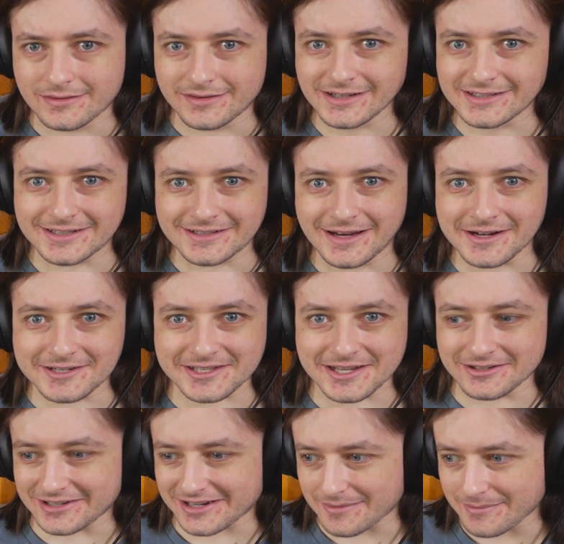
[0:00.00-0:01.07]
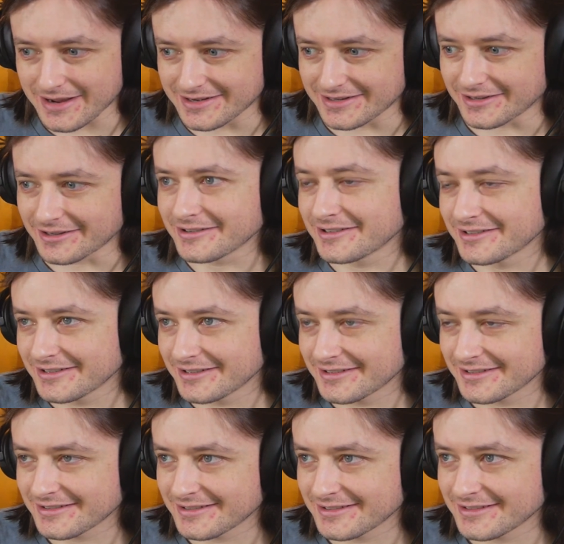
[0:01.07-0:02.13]
That did not sound like Amanda,
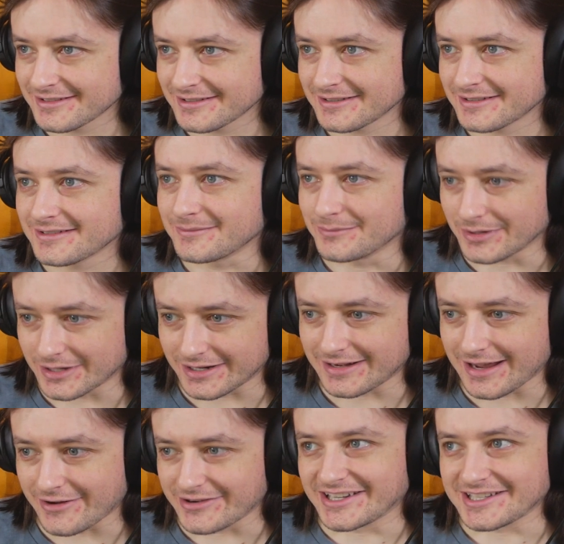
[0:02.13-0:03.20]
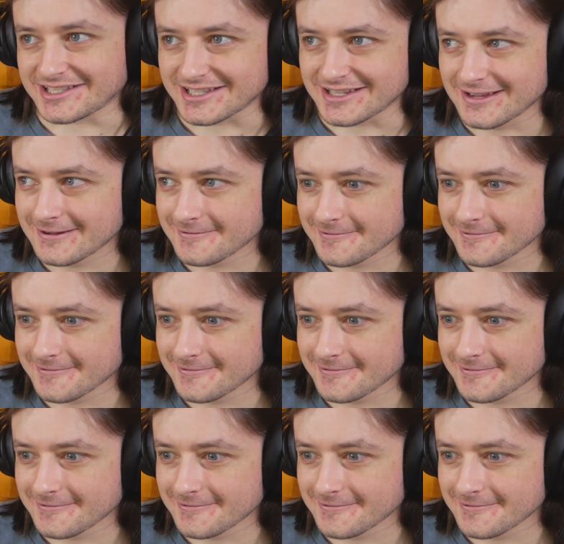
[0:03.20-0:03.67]
but now it does.